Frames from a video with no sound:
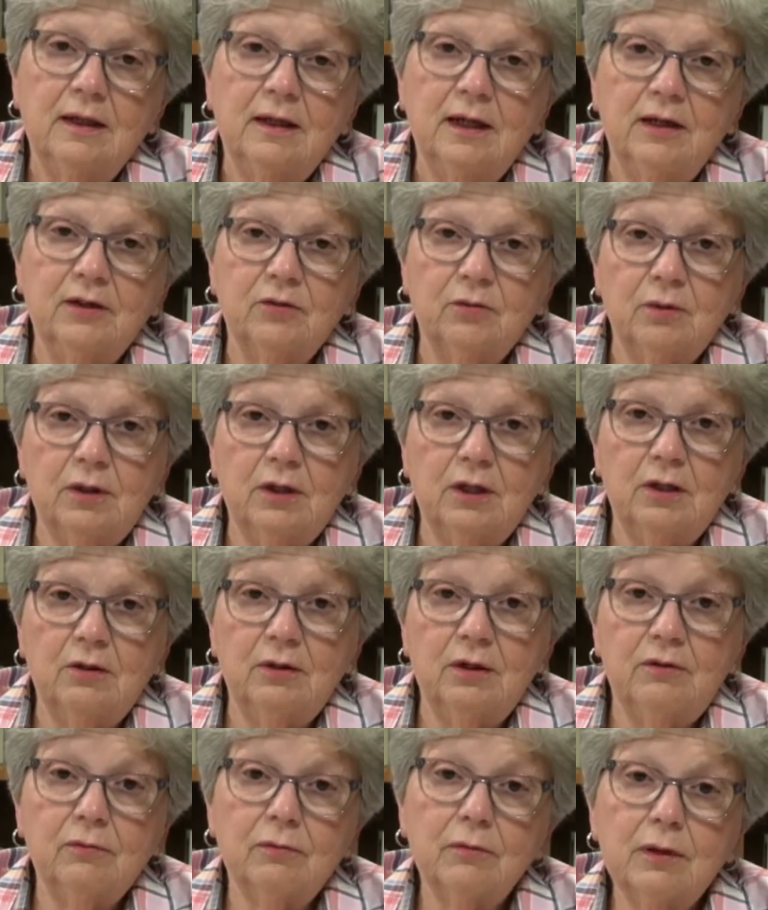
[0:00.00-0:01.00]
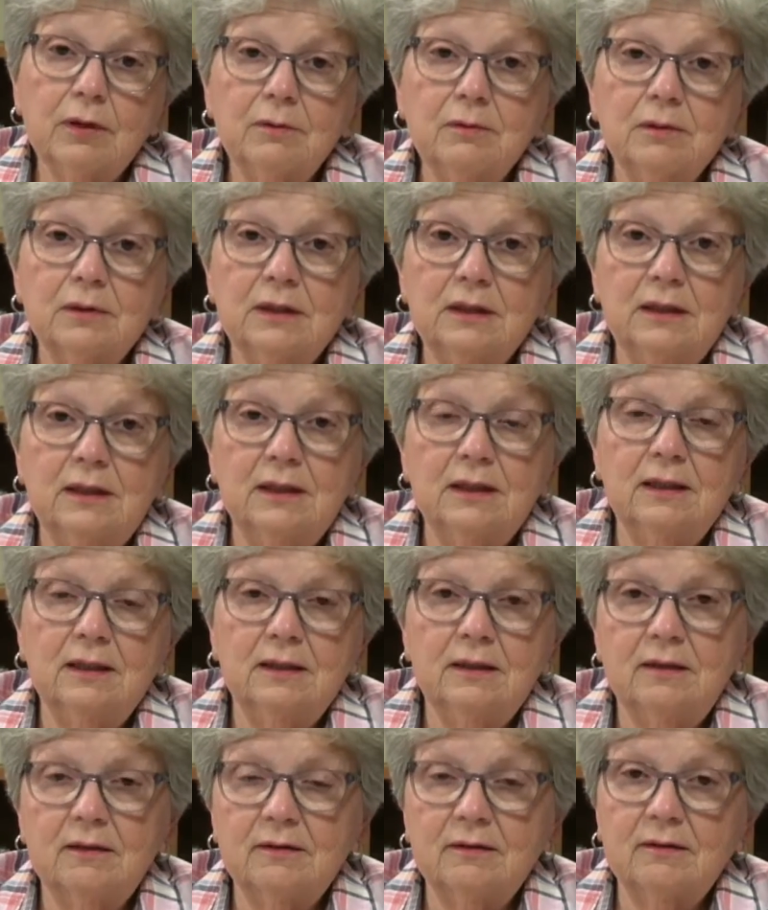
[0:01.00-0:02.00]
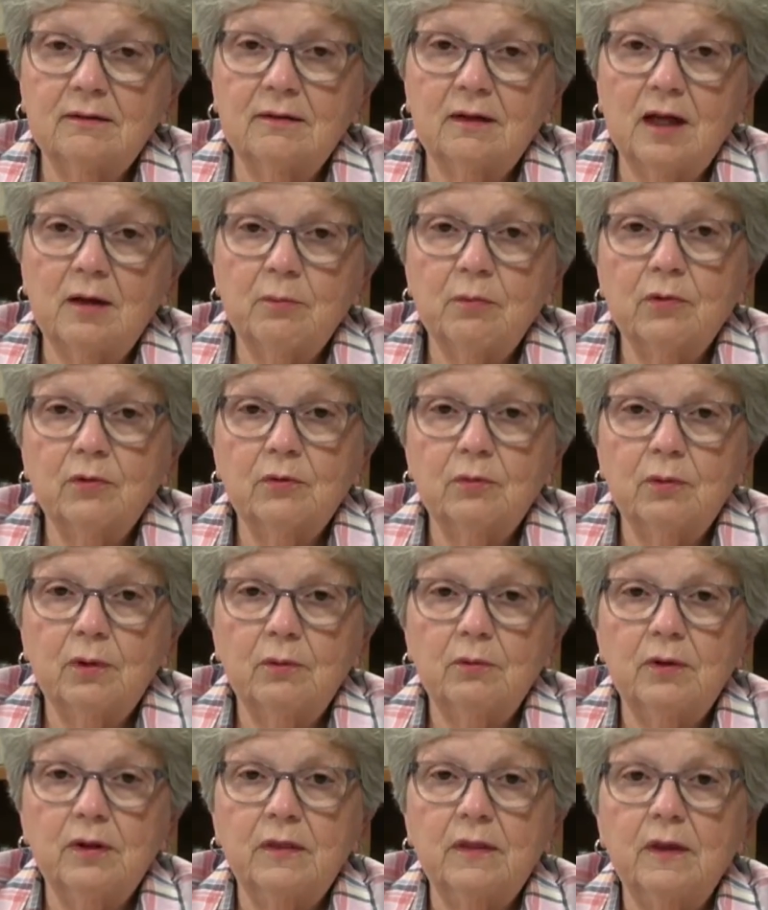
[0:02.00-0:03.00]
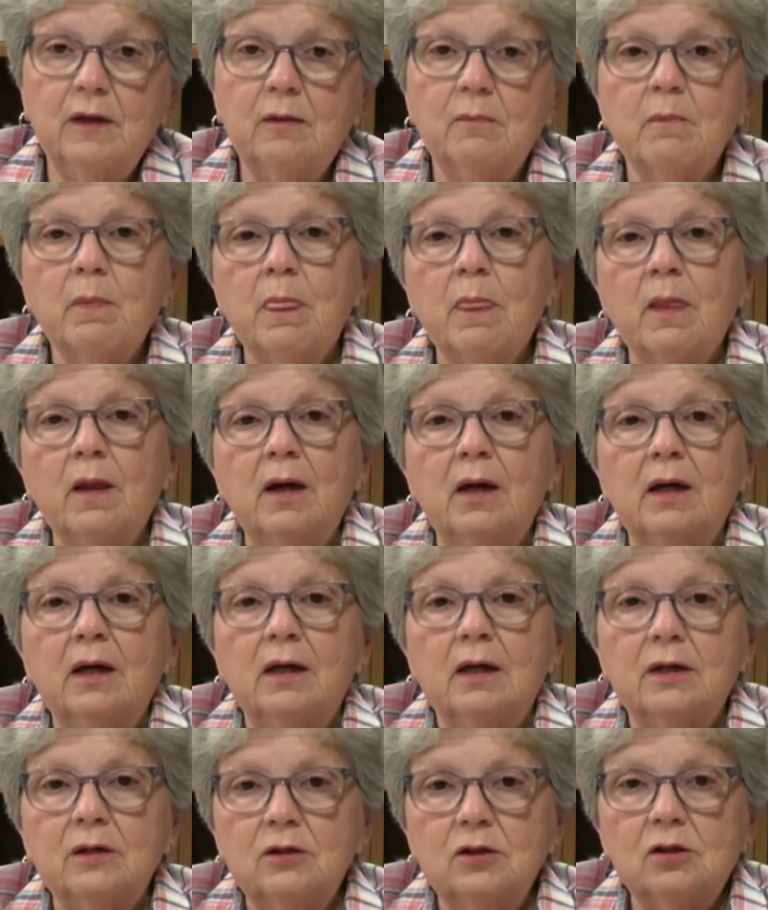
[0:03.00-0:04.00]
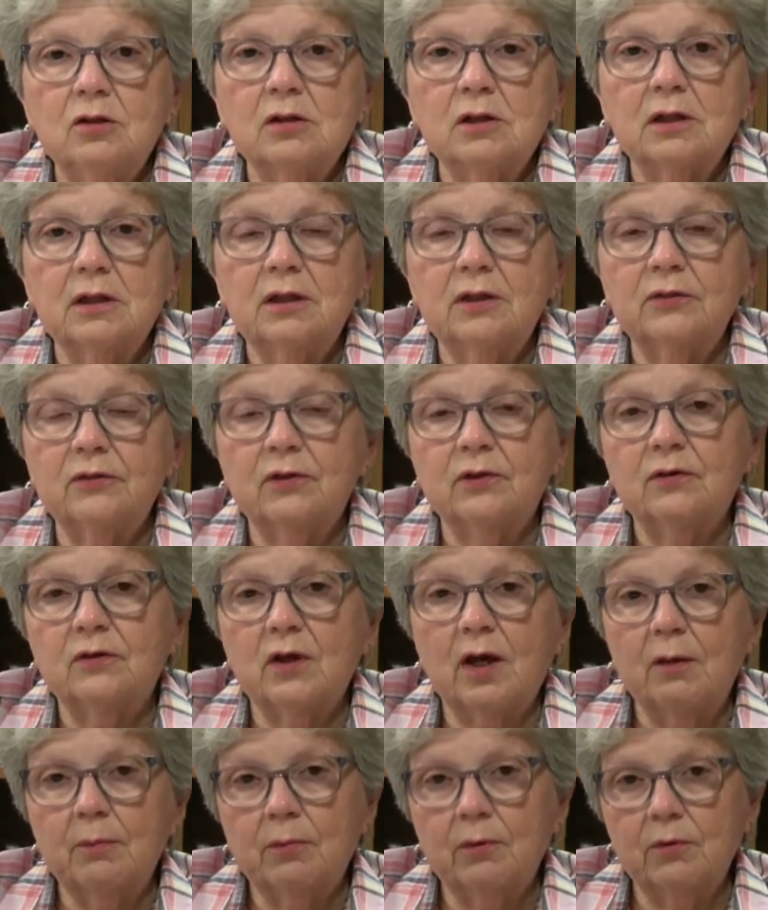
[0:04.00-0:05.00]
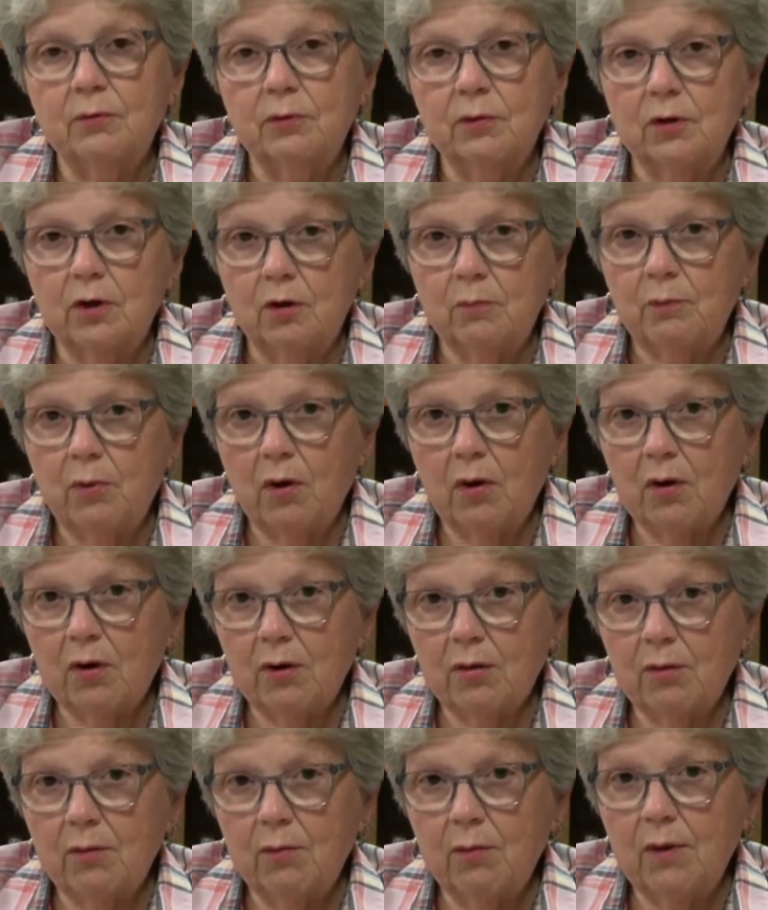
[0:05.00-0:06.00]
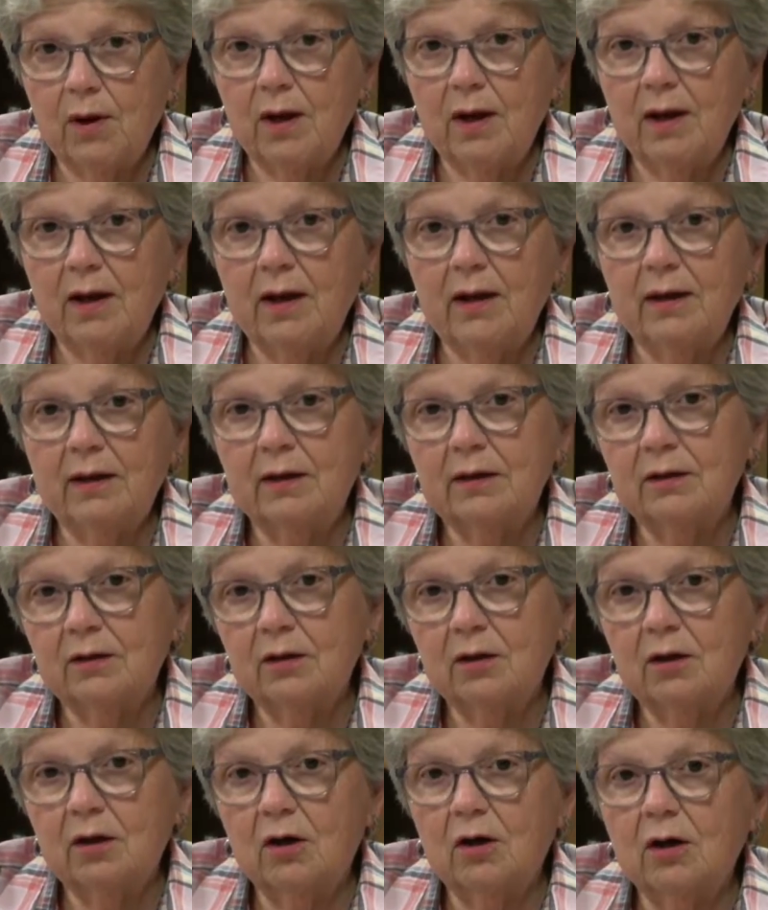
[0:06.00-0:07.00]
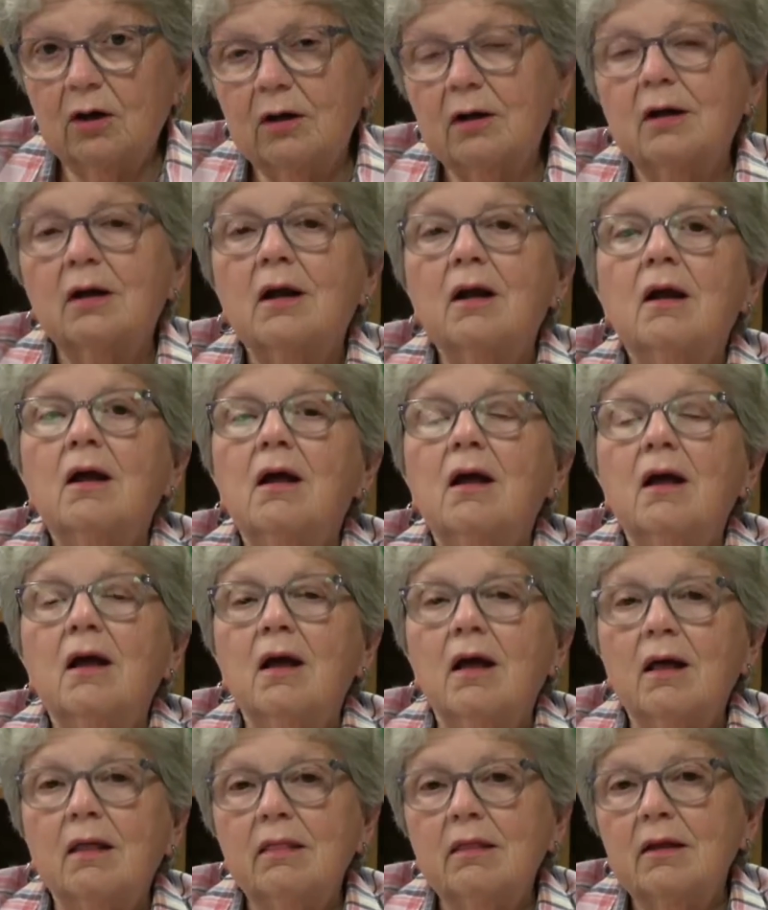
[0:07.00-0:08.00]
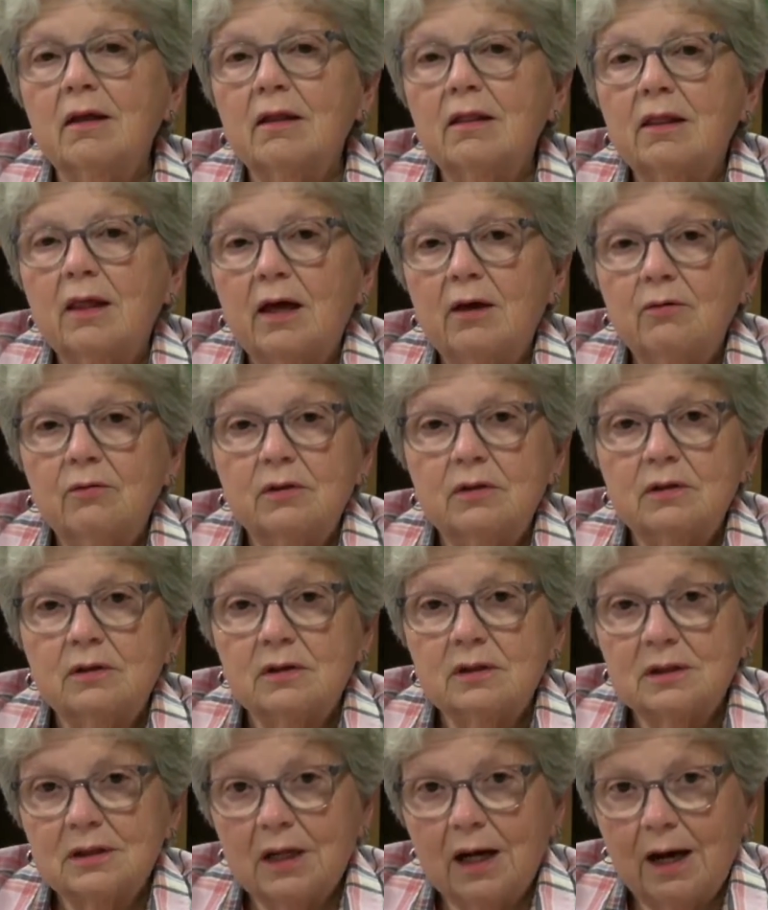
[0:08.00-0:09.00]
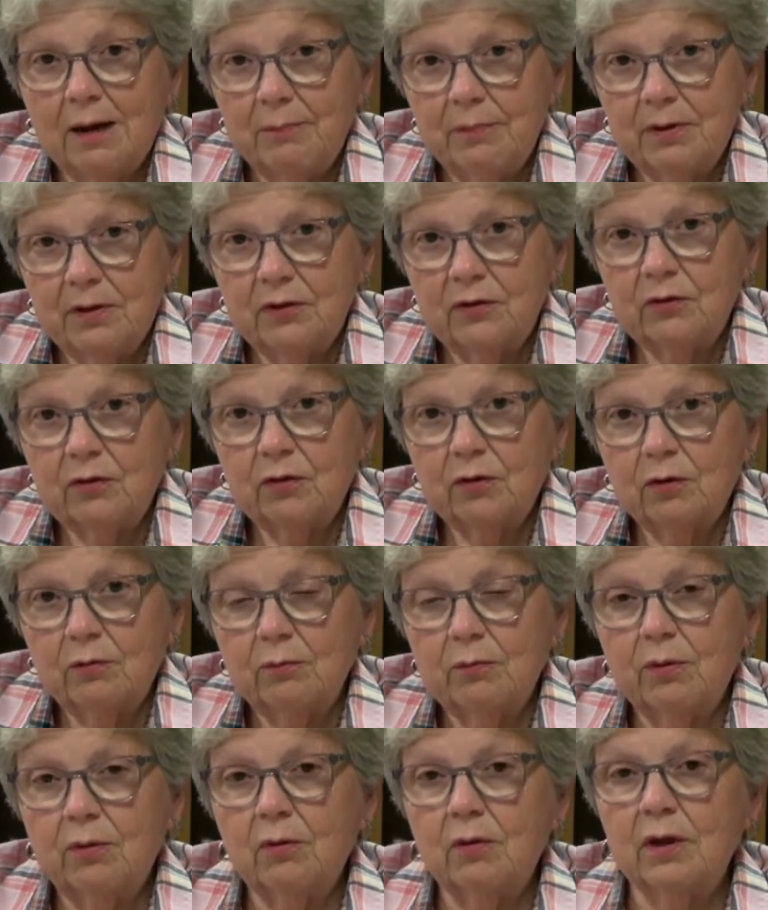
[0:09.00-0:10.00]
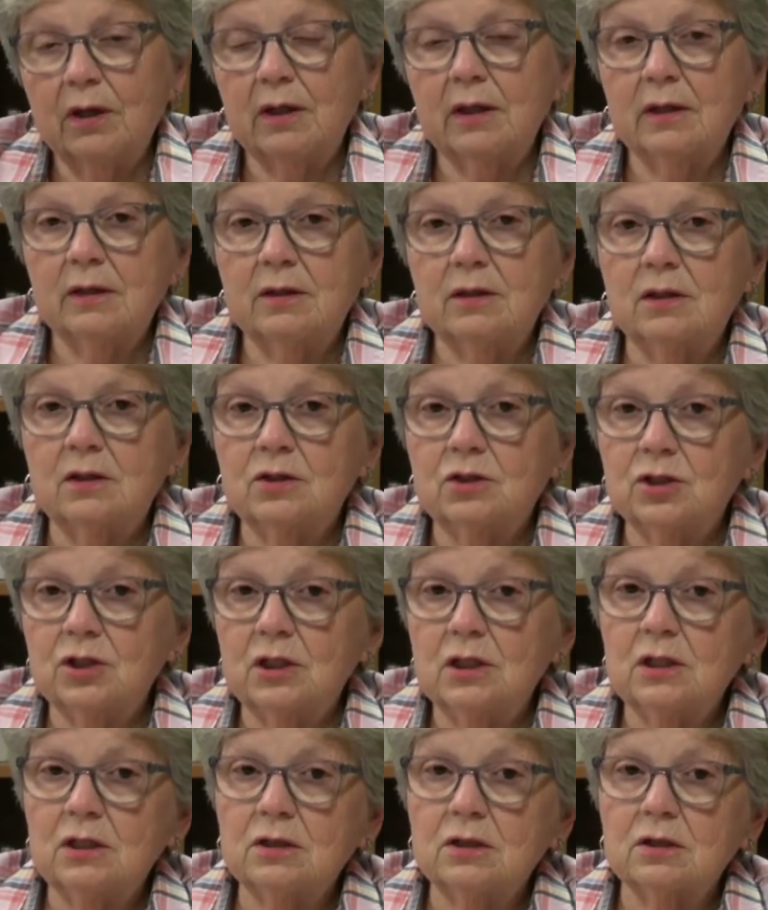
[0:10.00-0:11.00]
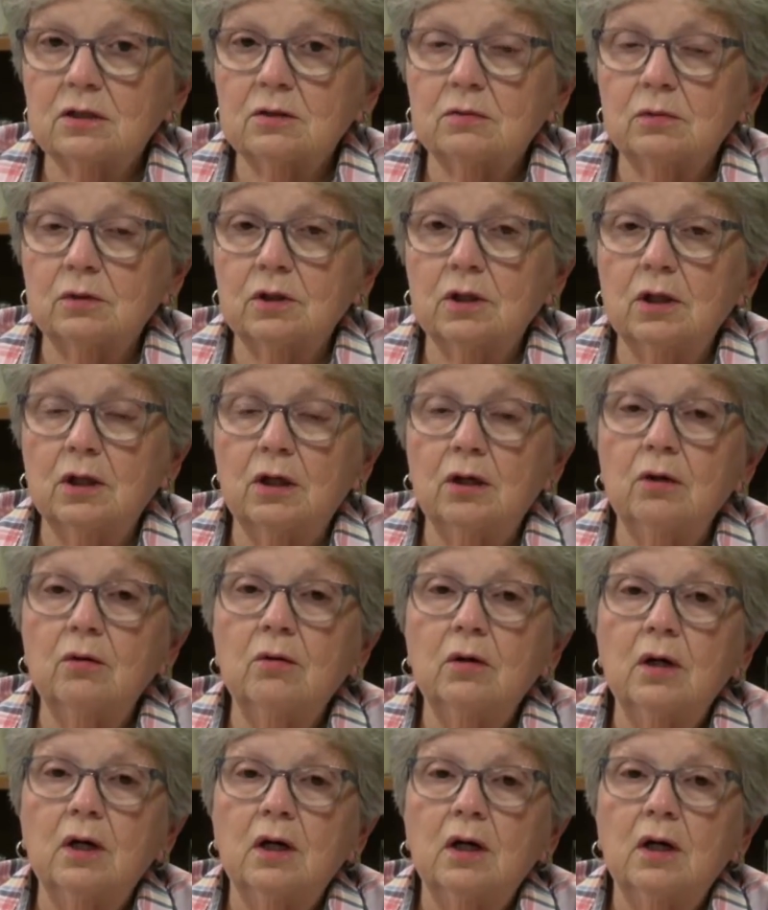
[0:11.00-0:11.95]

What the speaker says: as we know he frequently did, and his disciples went with him. And usually his disciples would go part of the way into the garden, and then they would stop at a certain point, and then Jesus would go